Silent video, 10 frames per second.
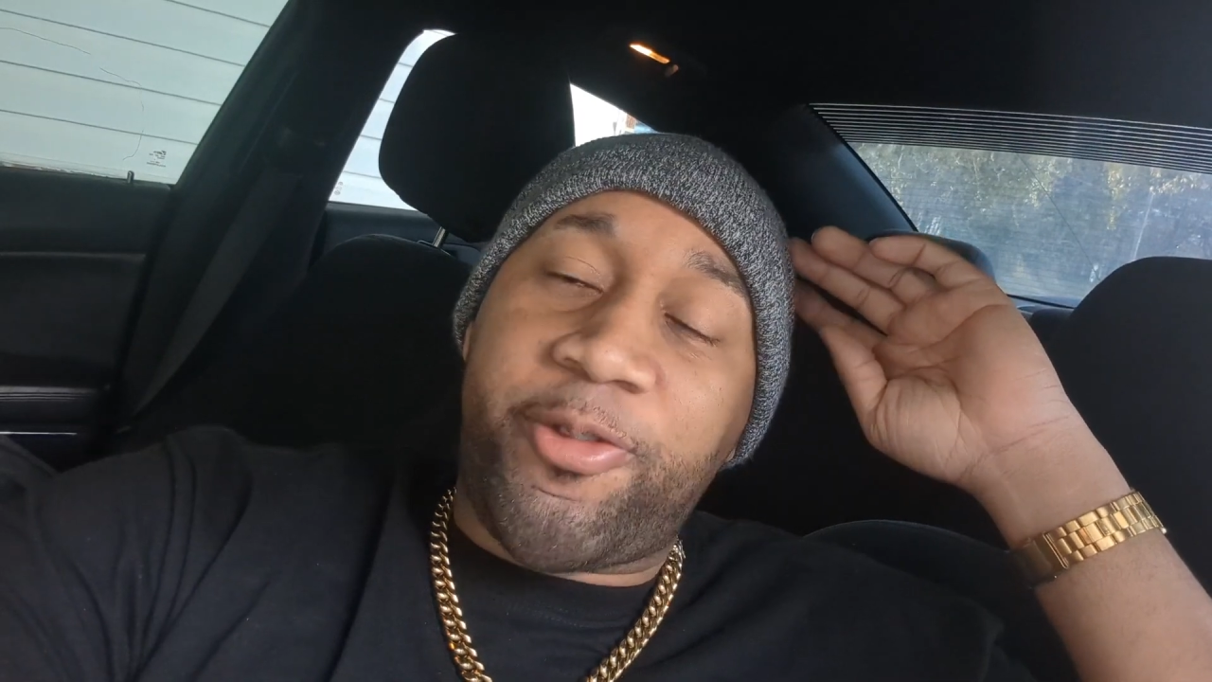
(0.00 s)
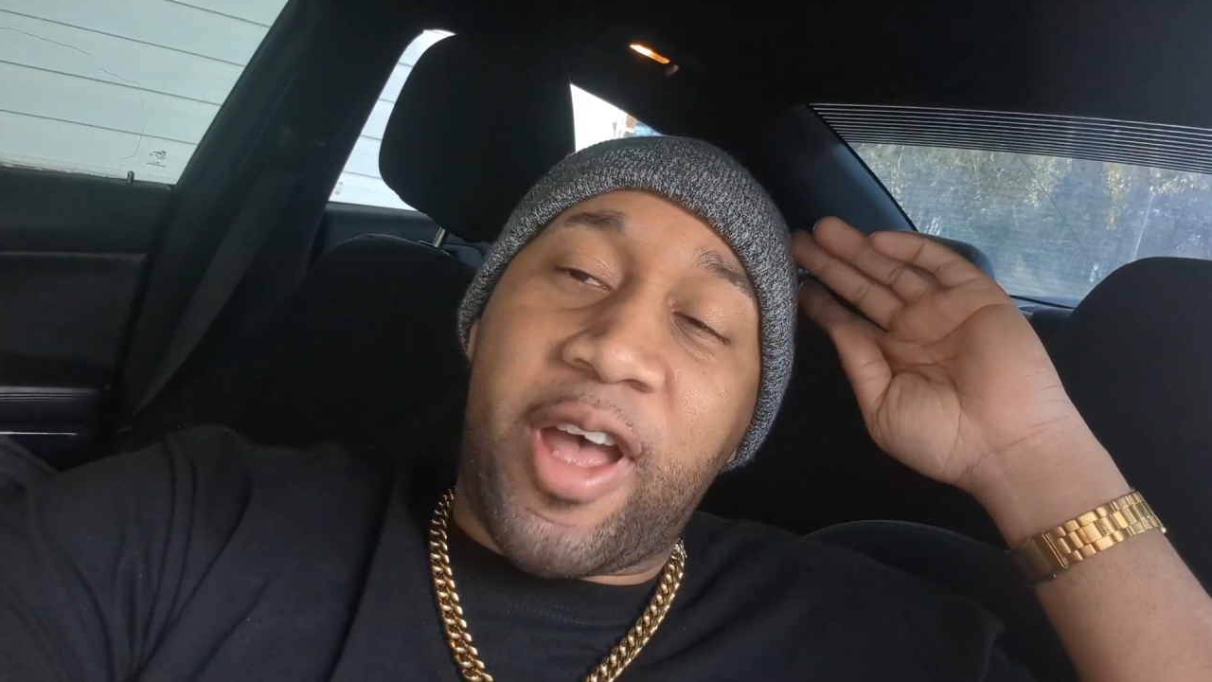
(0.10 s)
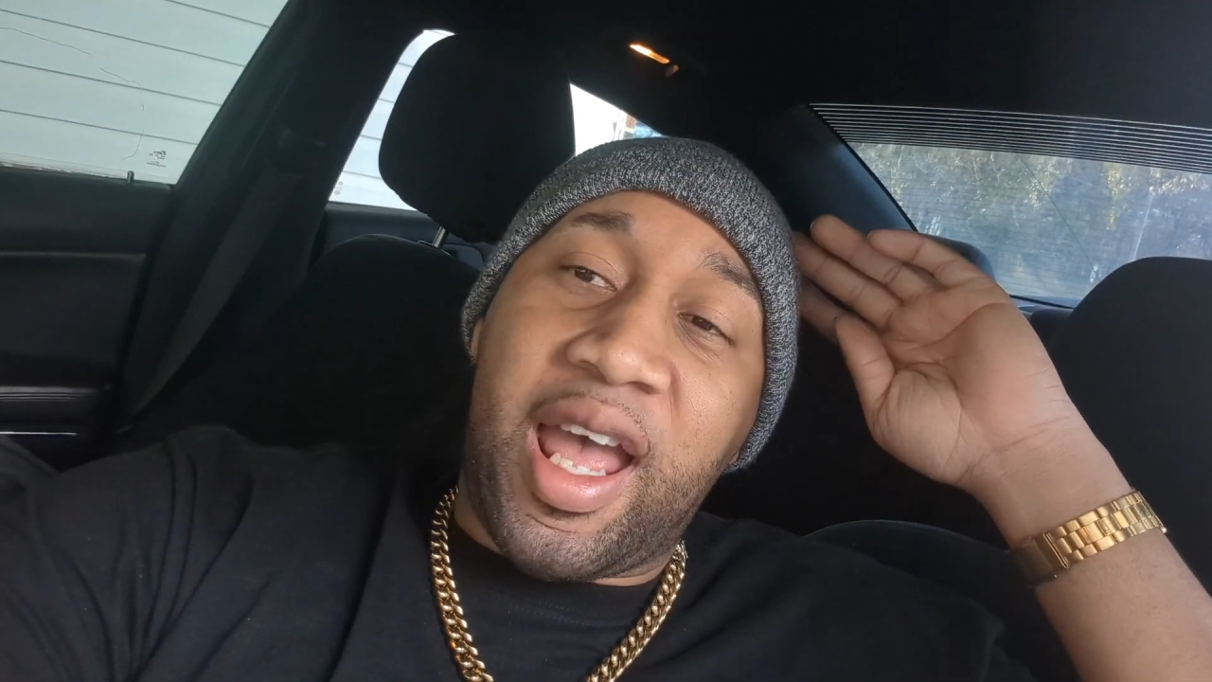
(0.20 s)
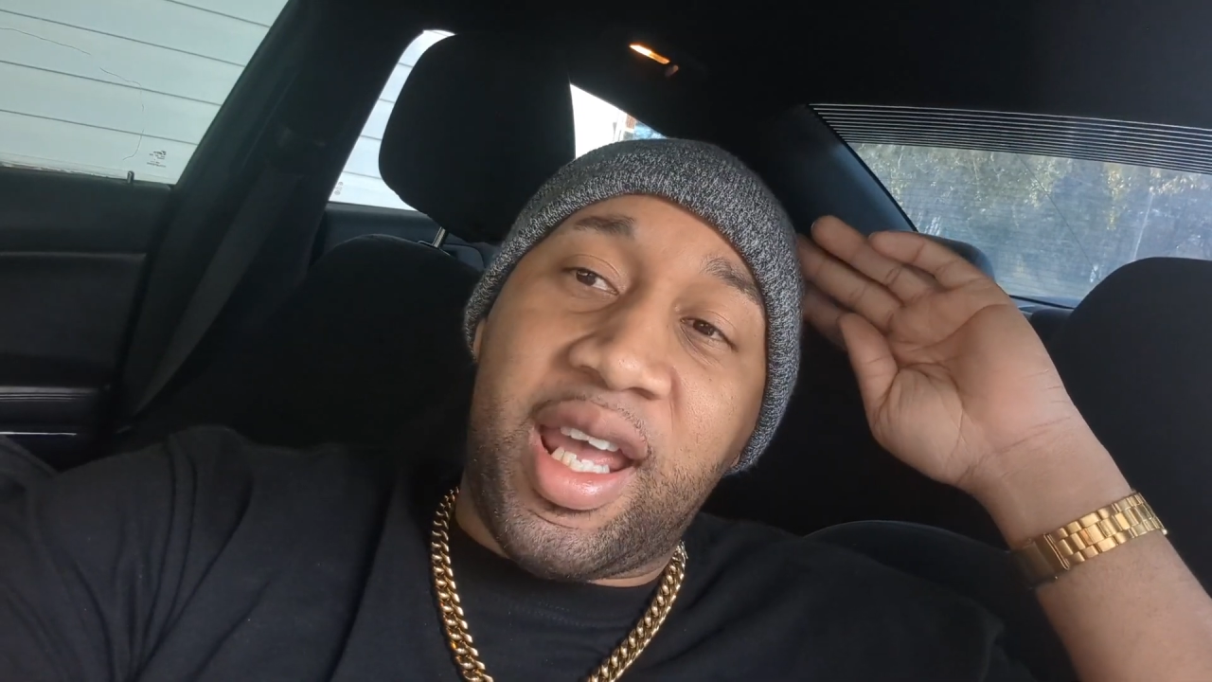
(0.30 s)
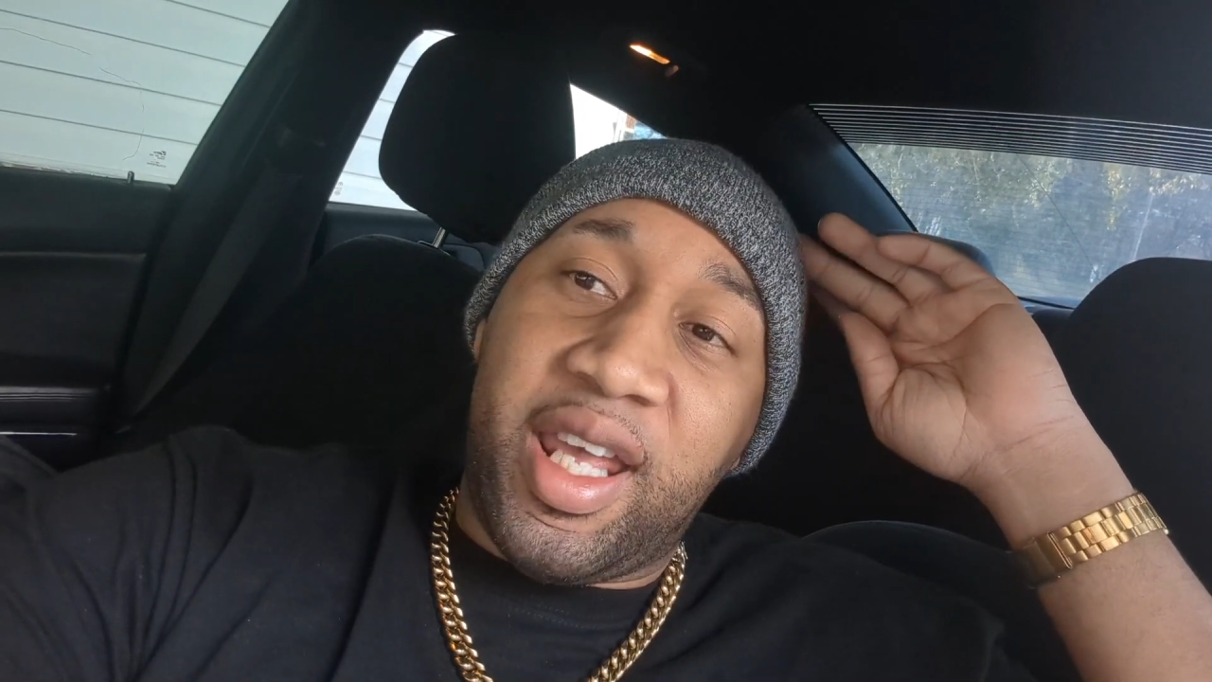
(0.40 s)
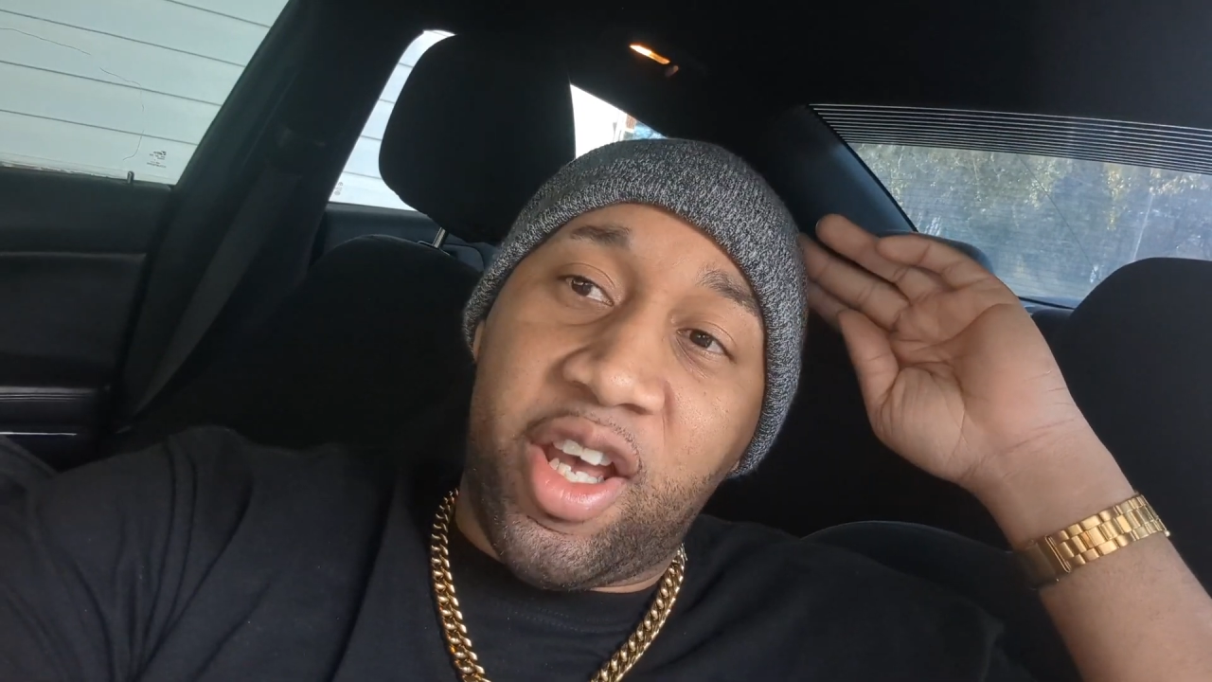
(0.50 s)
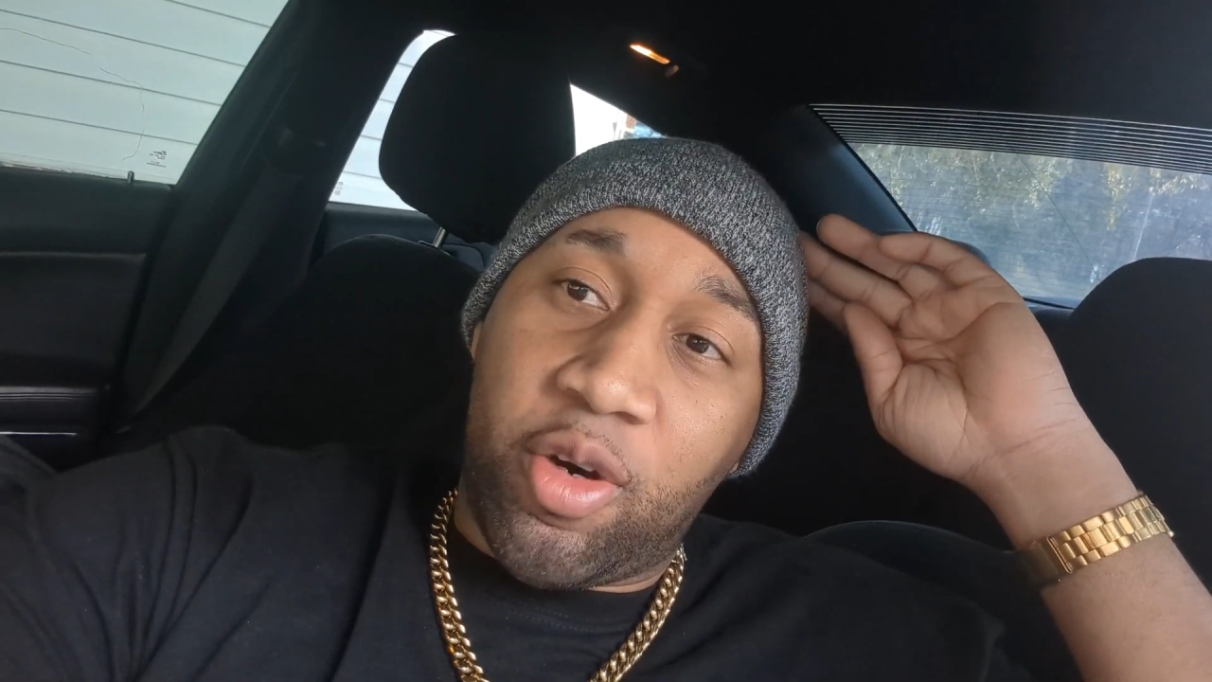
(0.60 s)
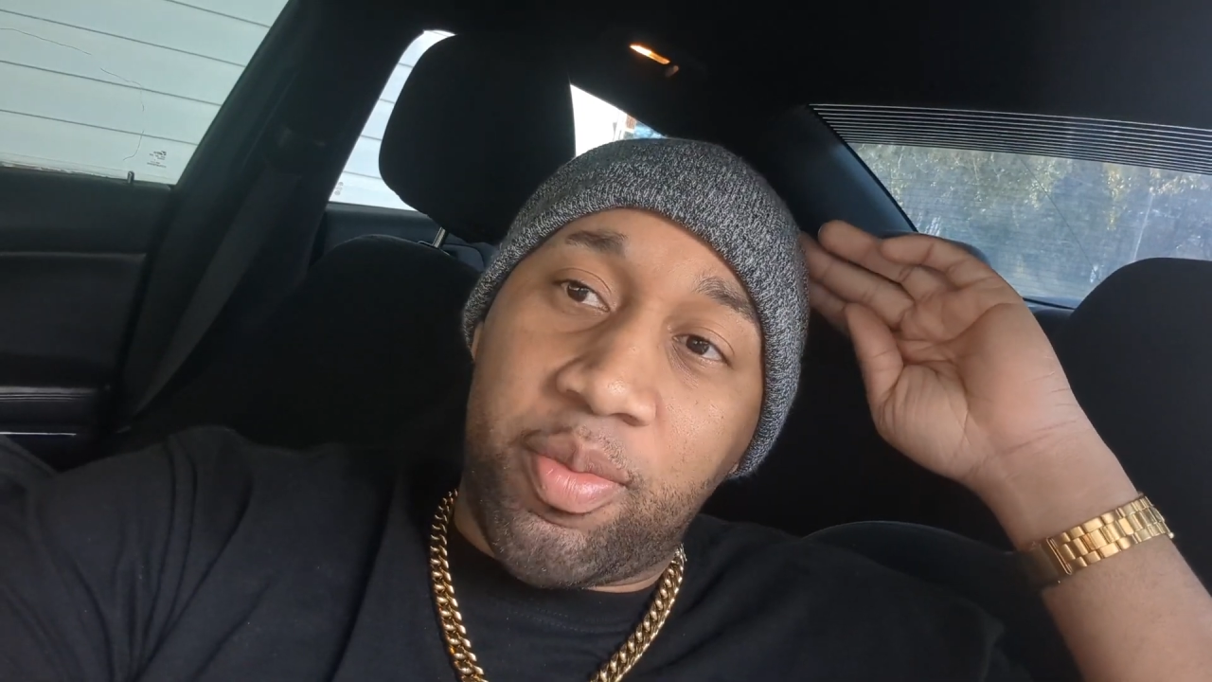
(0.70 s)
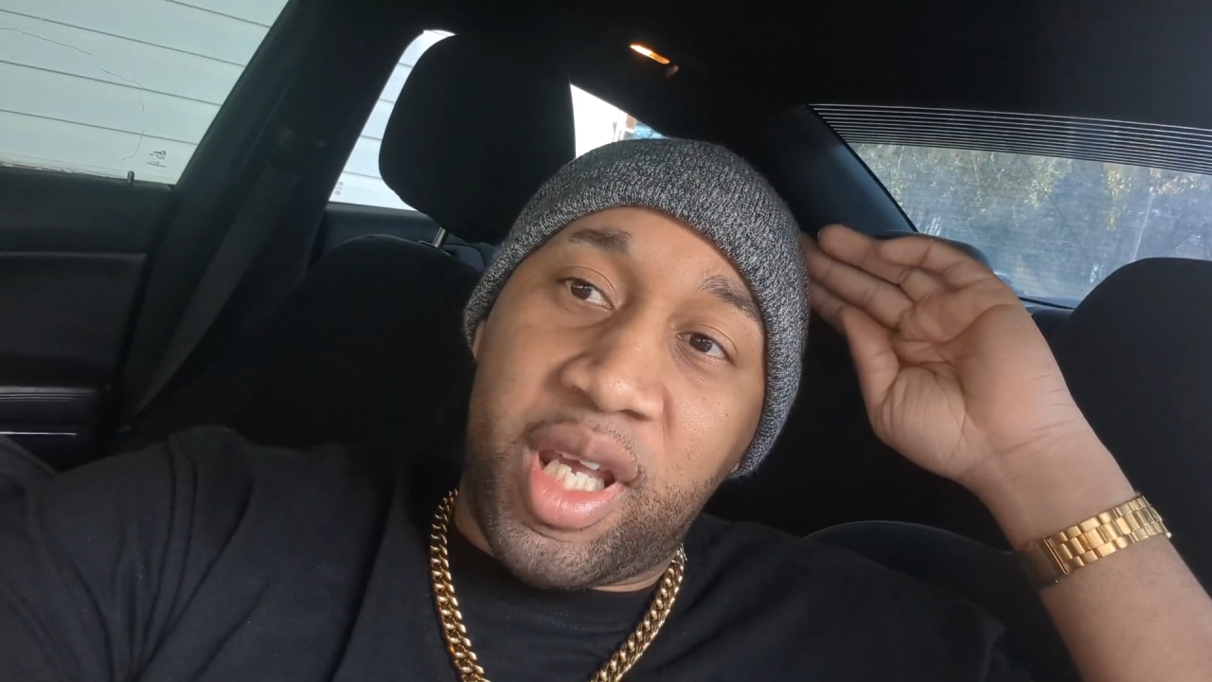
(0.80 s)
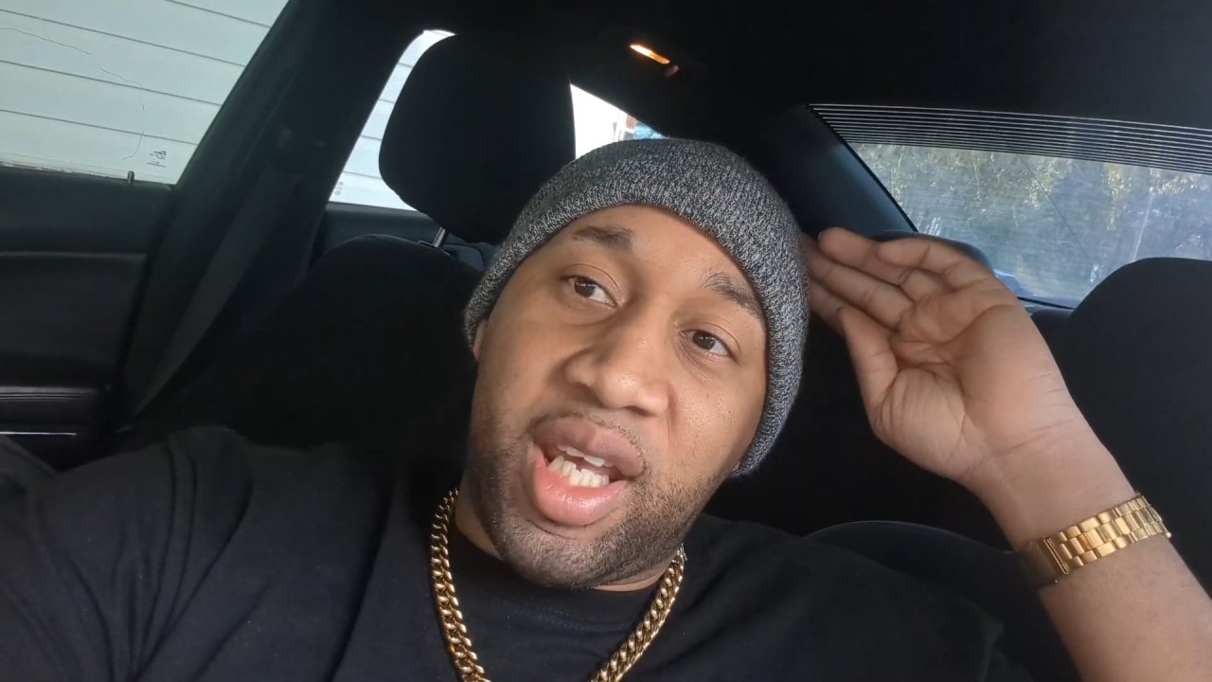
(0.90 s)
find
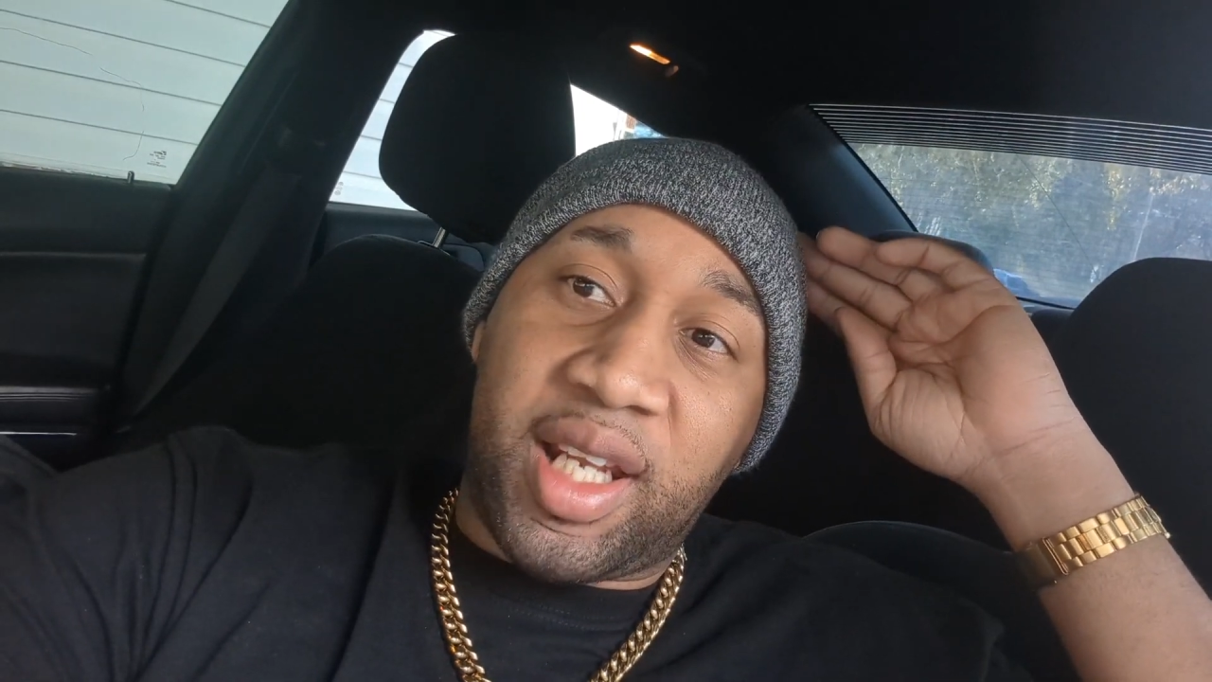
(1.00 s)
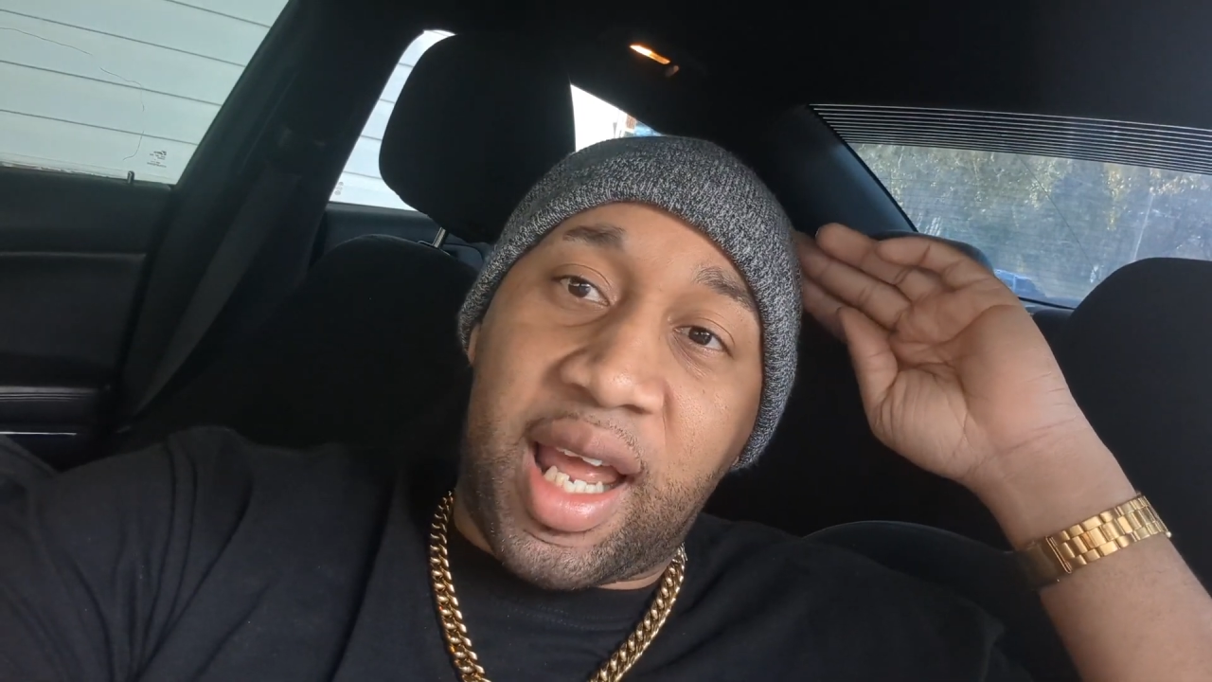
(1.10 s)
help, man.